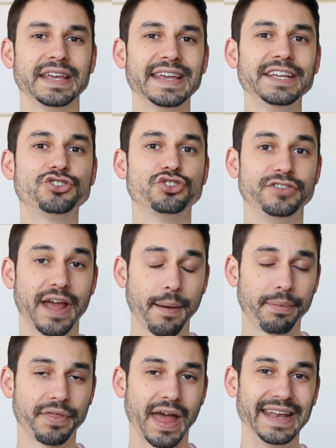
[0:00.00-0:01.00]
each
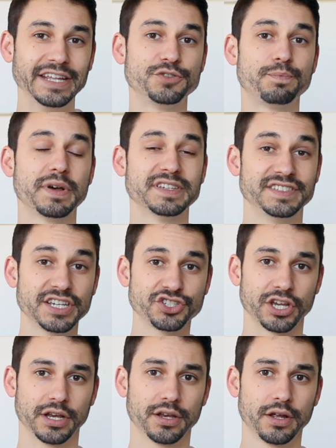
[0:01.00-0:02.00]
depth and each
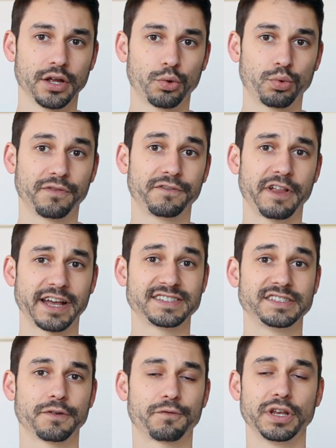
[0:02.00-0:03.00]
position
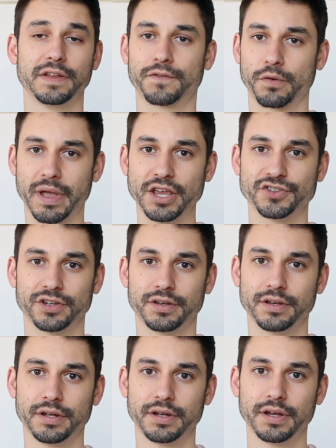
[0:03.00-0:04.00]
reflects different
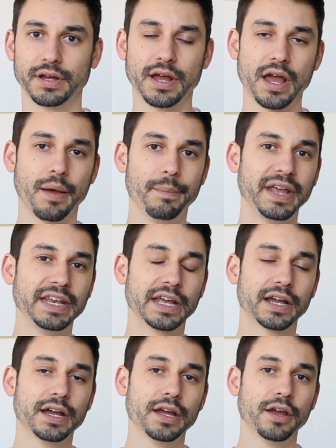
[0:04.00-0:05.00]
information,
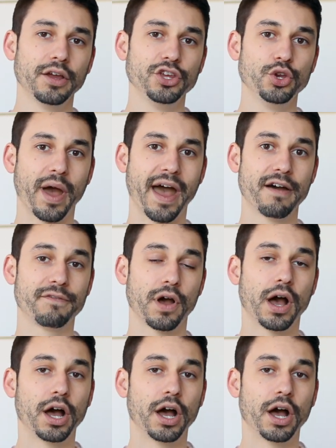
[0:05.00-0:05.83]
meaning you have